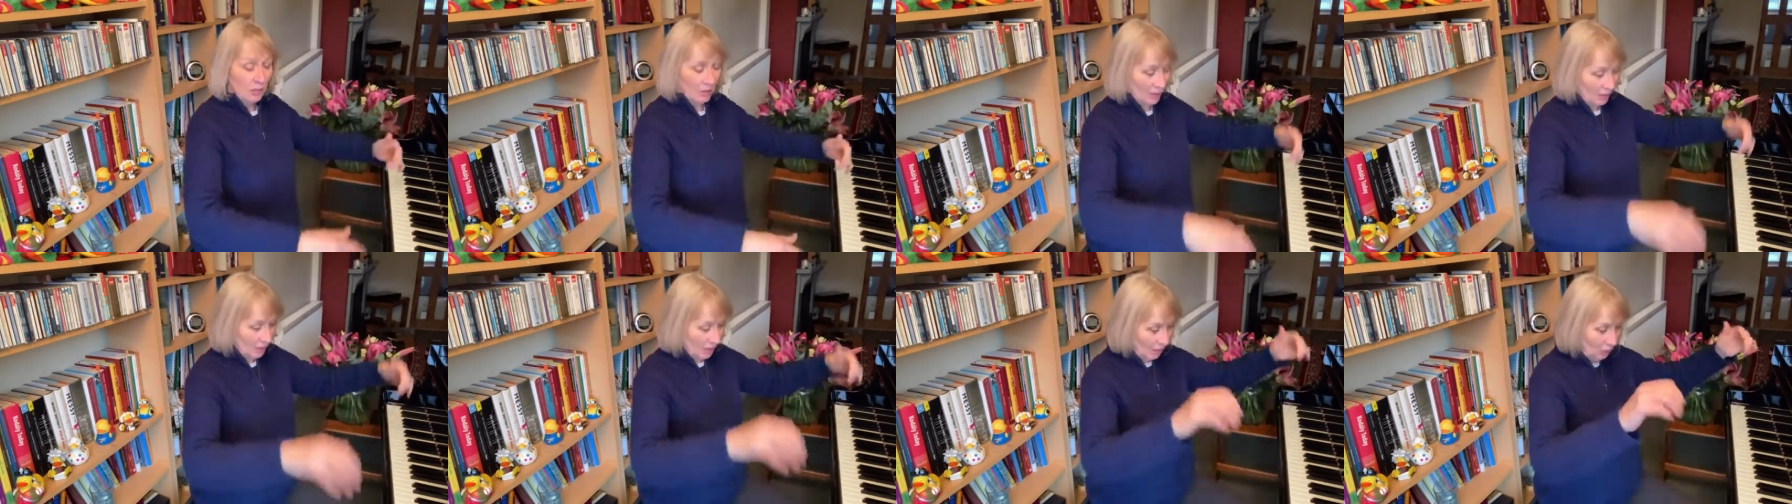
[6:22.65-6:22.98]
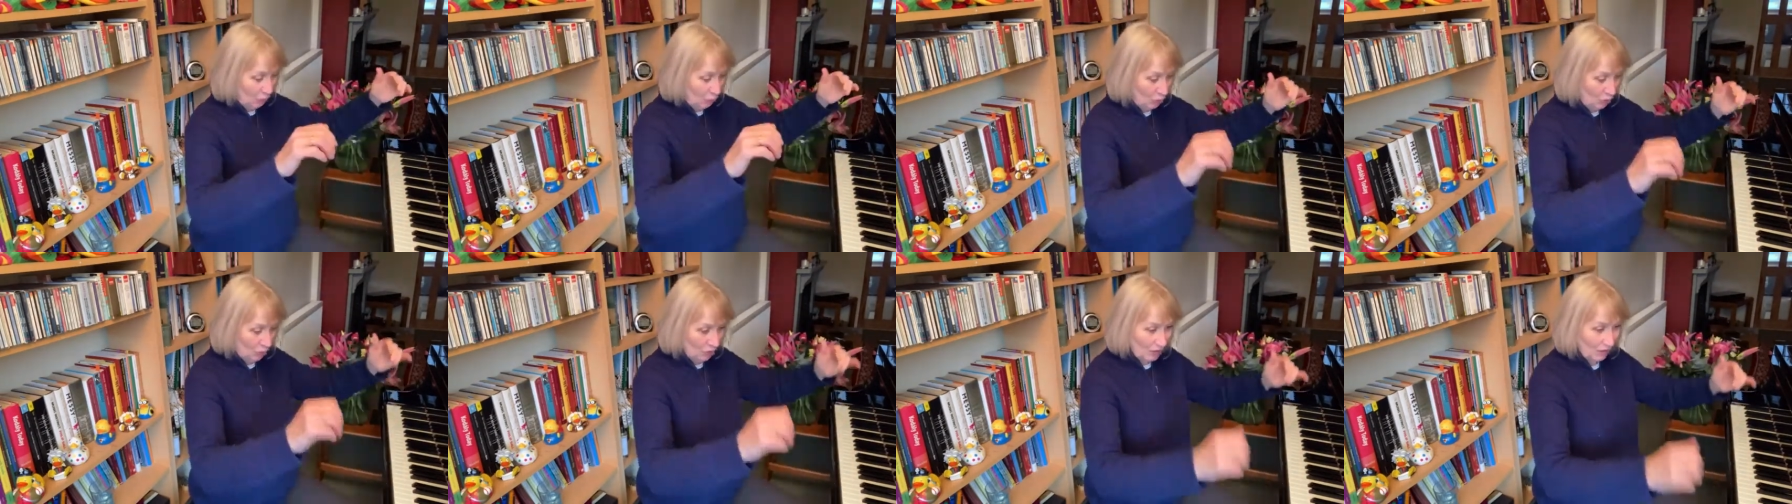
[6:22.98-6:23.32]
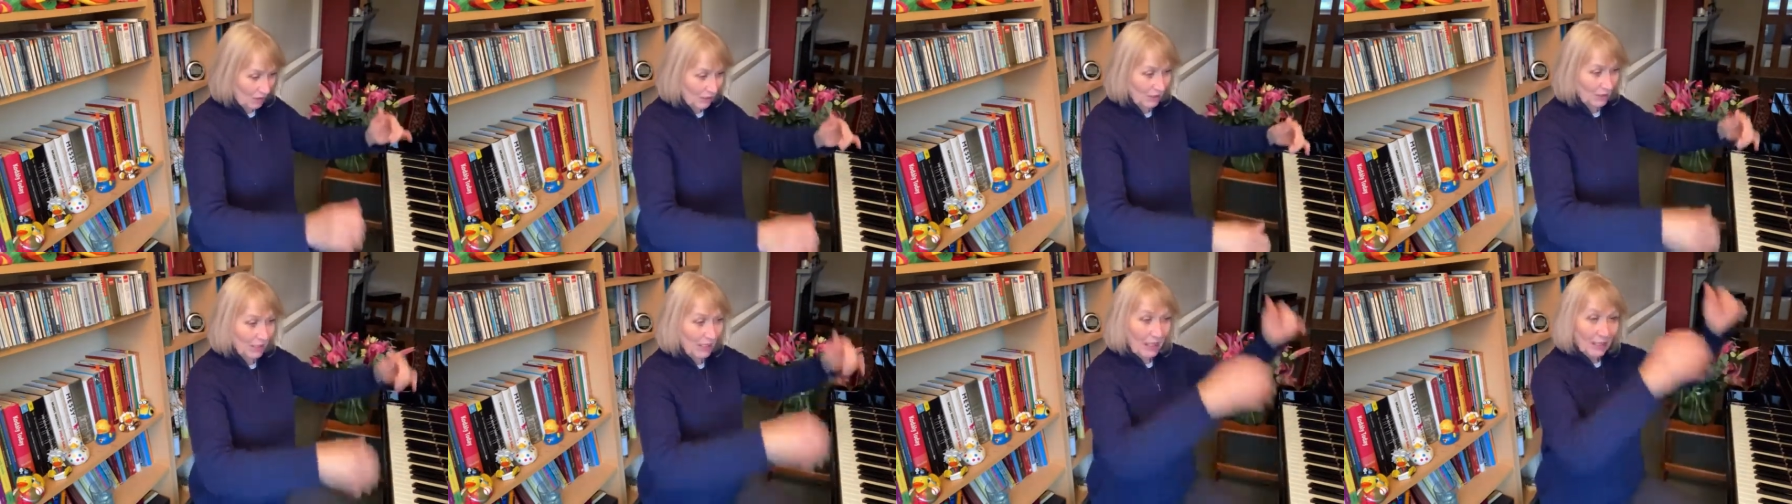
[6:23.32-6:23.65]
and I'm just
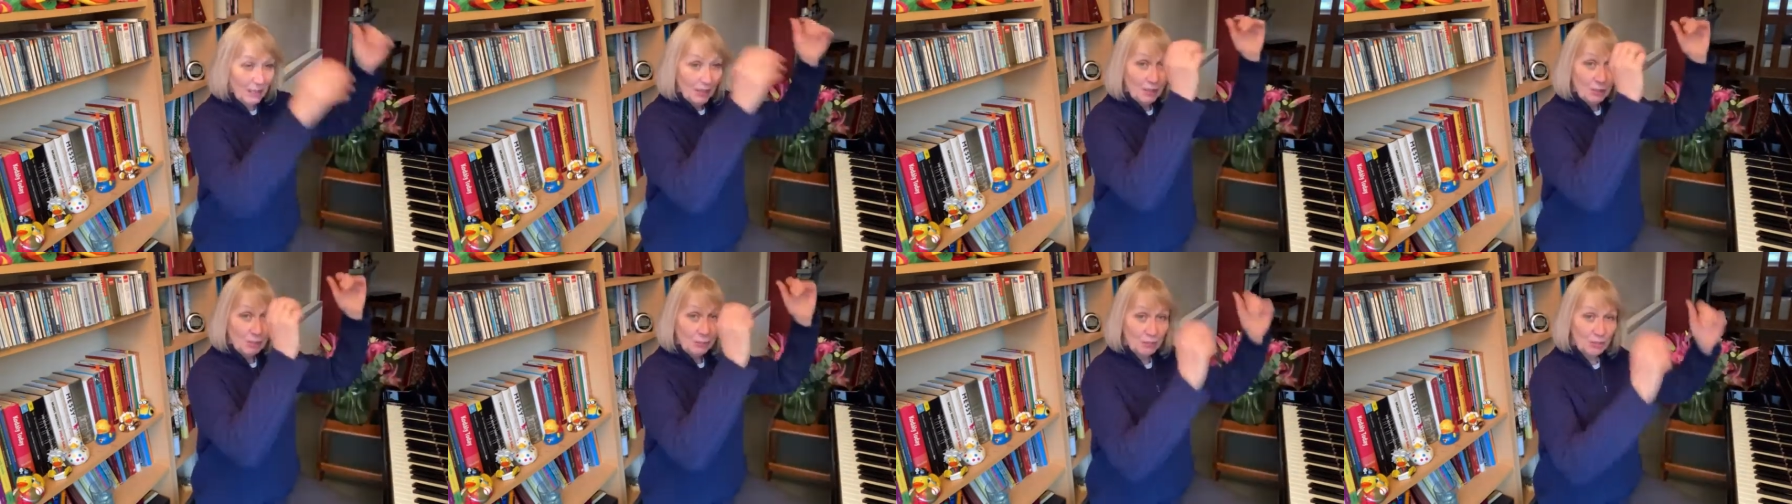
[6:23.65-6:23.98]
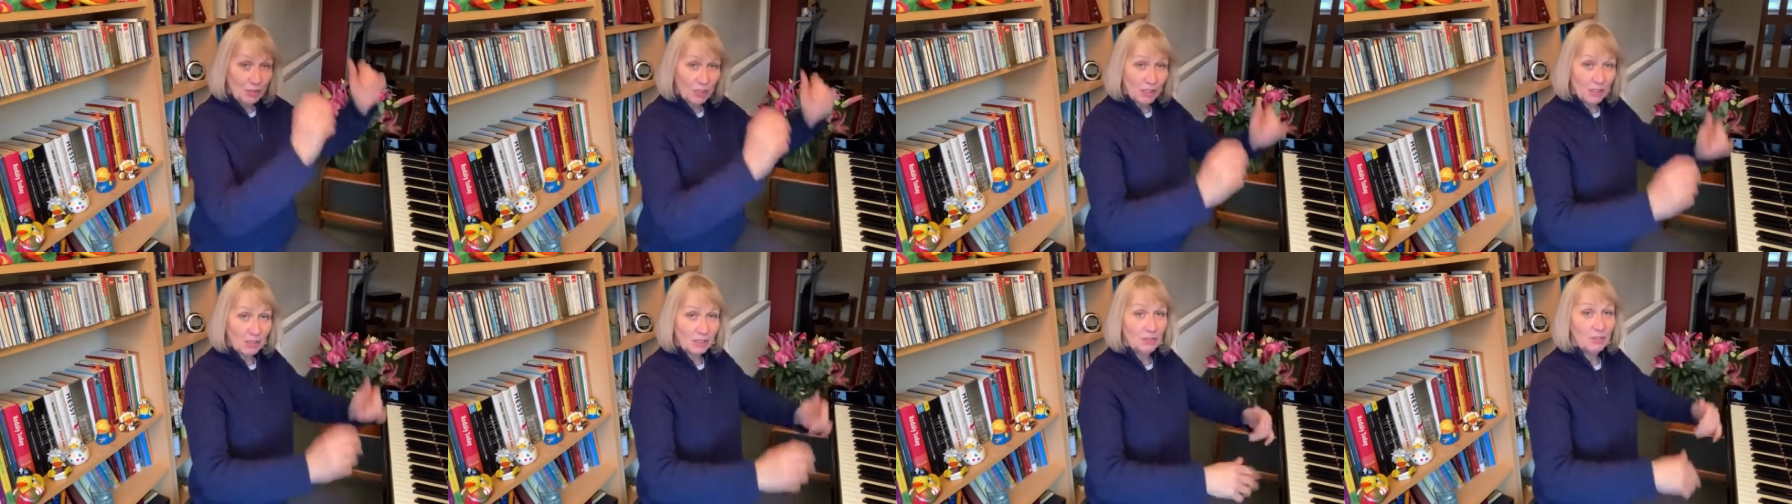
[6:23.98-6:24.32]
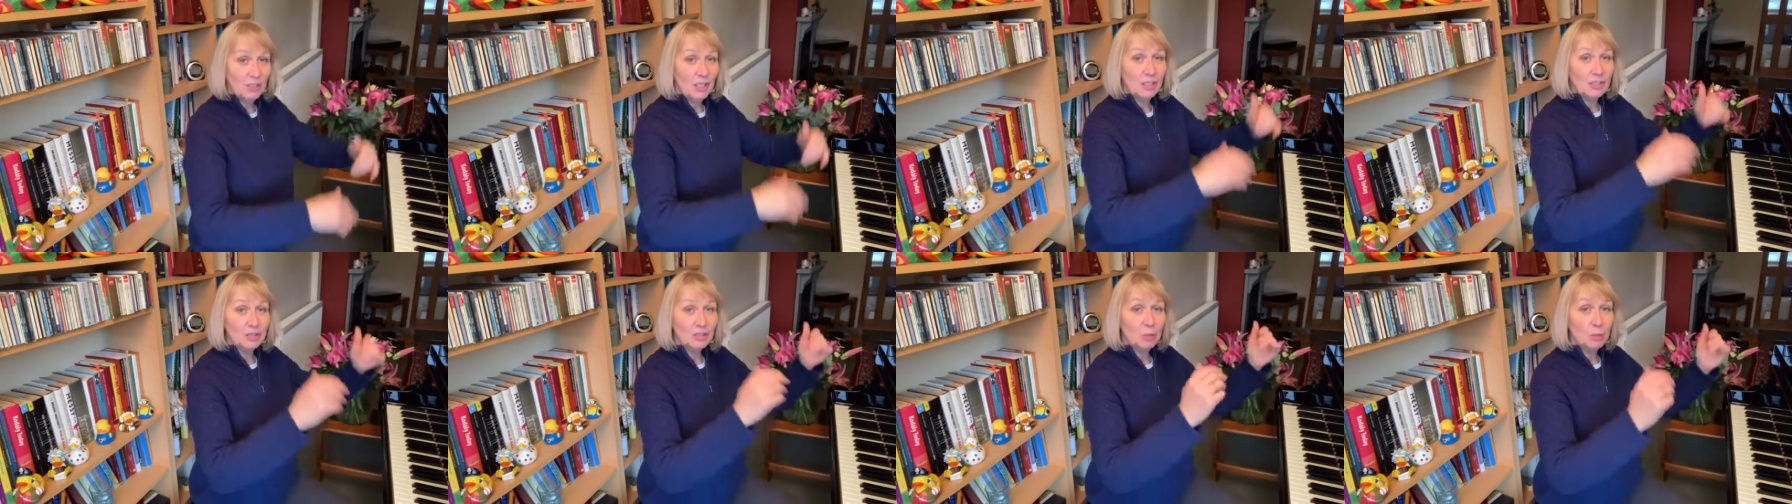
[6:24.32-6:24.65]
going to get them to
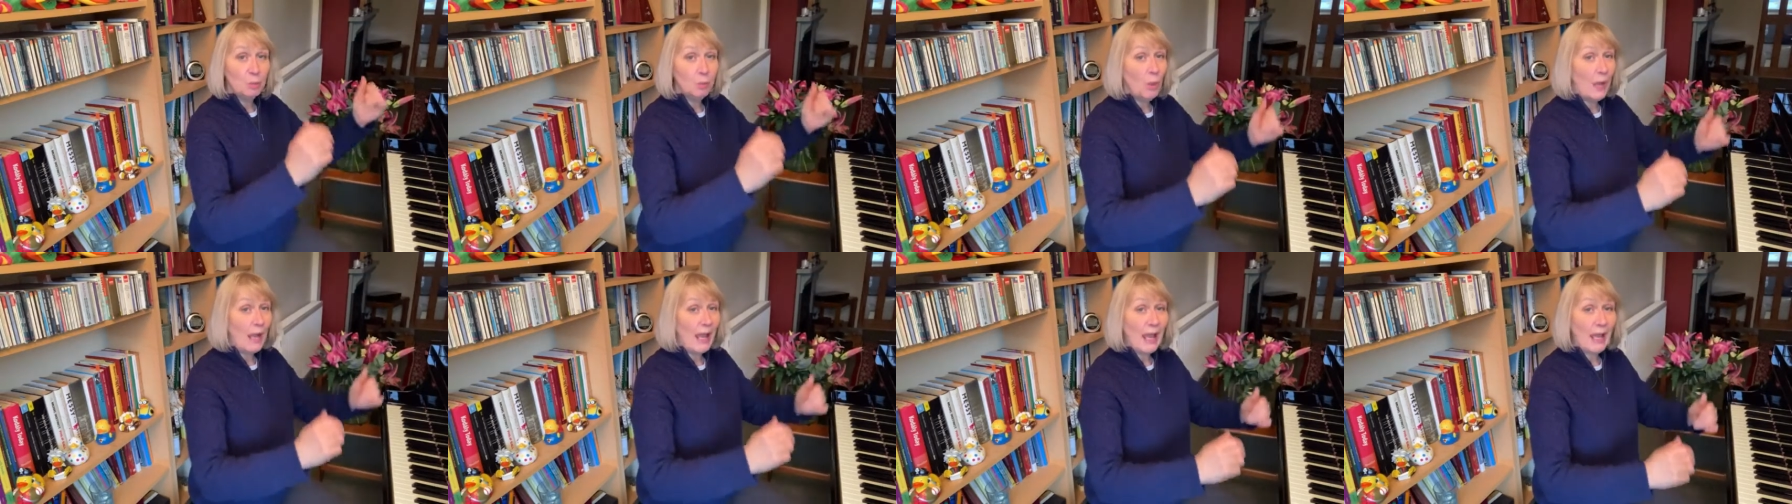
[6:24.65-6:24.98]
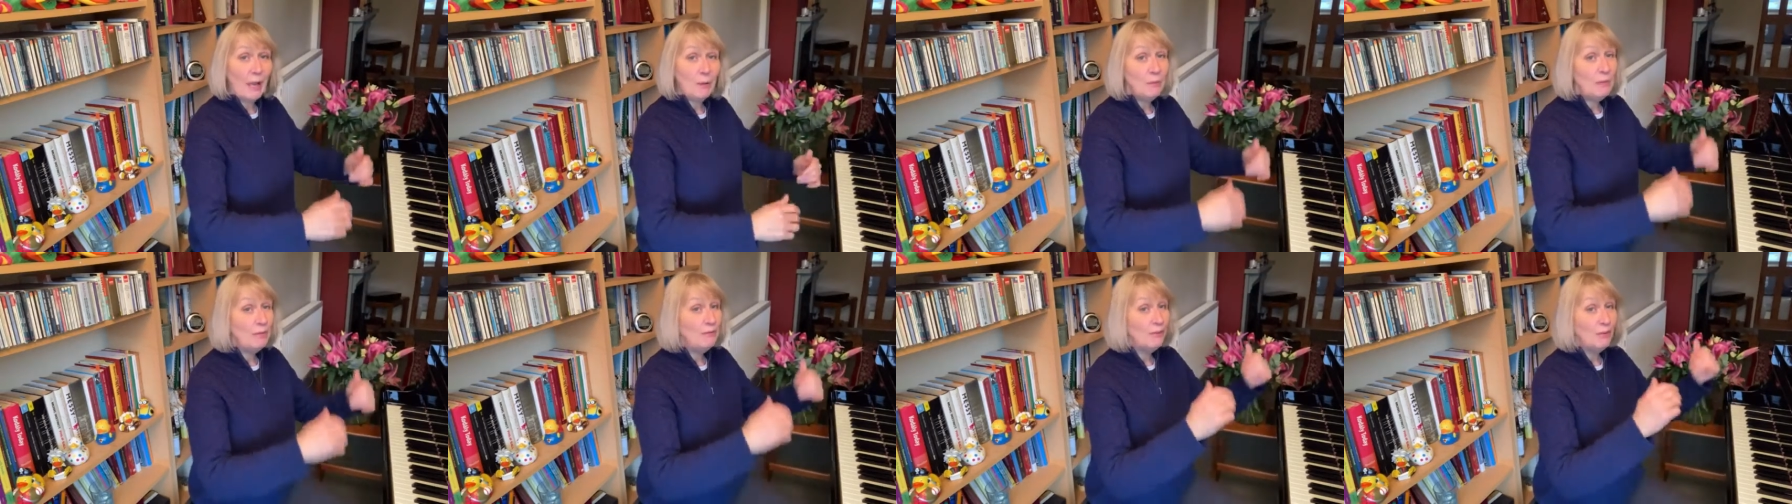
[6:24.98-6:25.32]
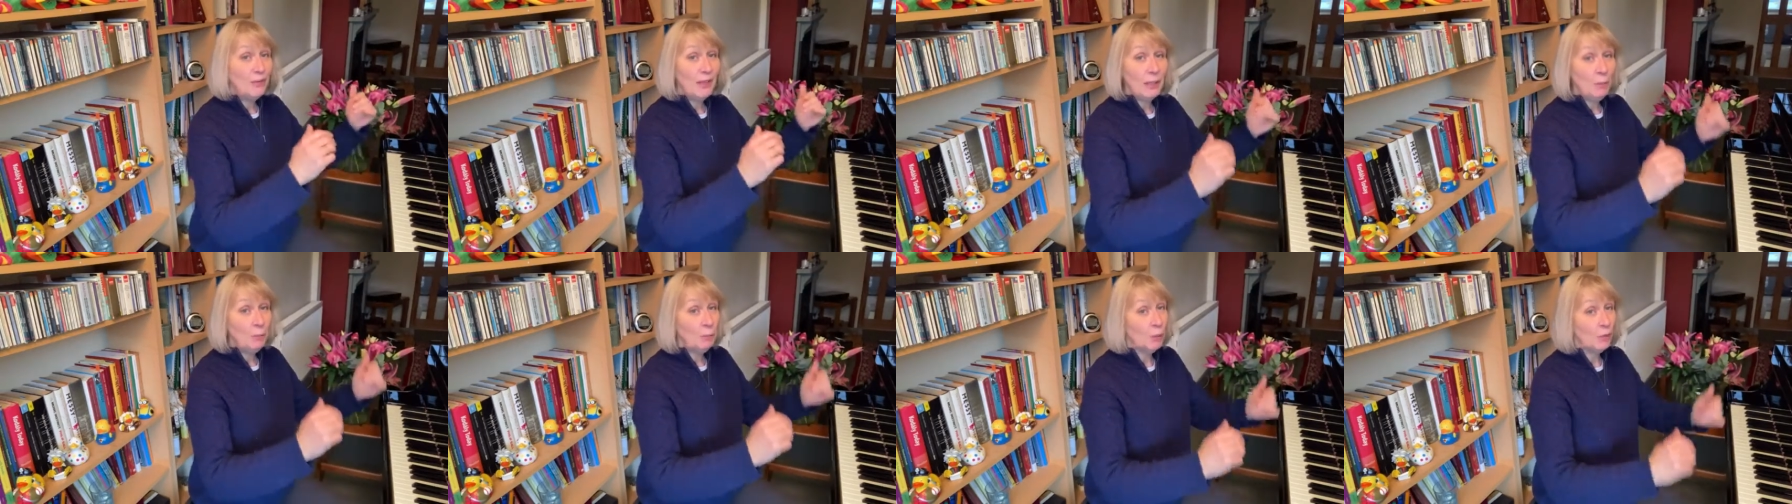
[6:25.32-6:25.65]
conduct however
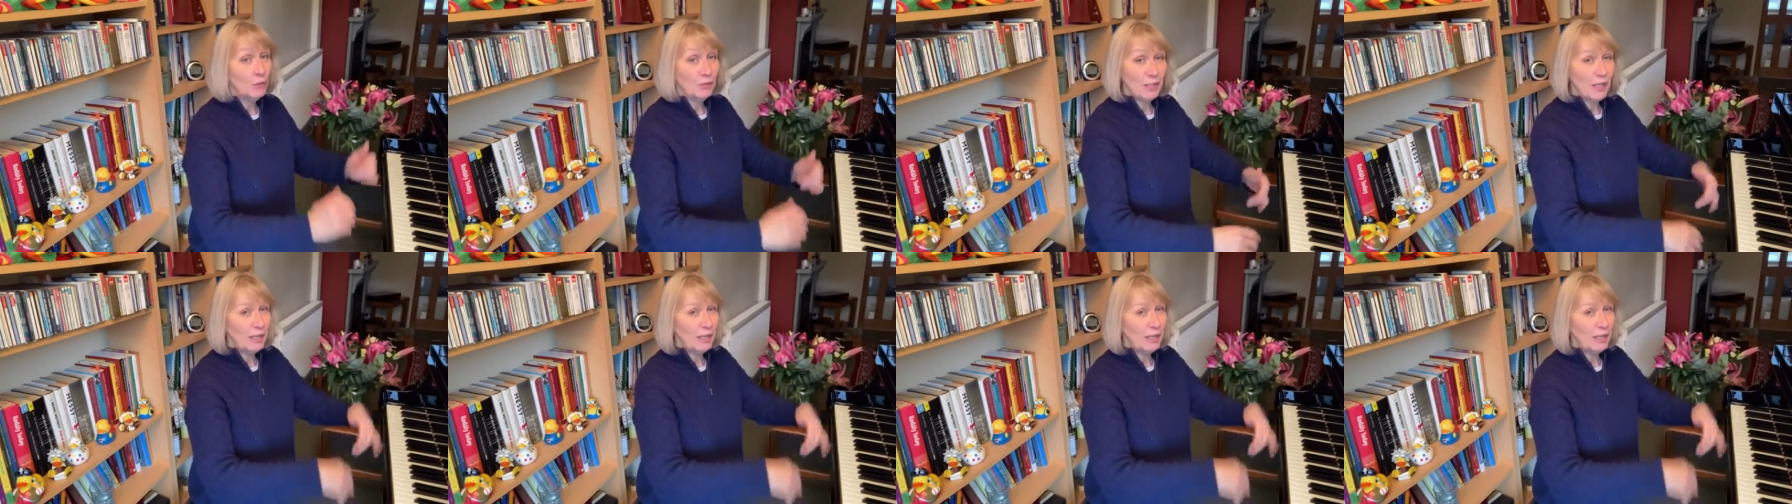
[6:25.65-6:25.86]
they want.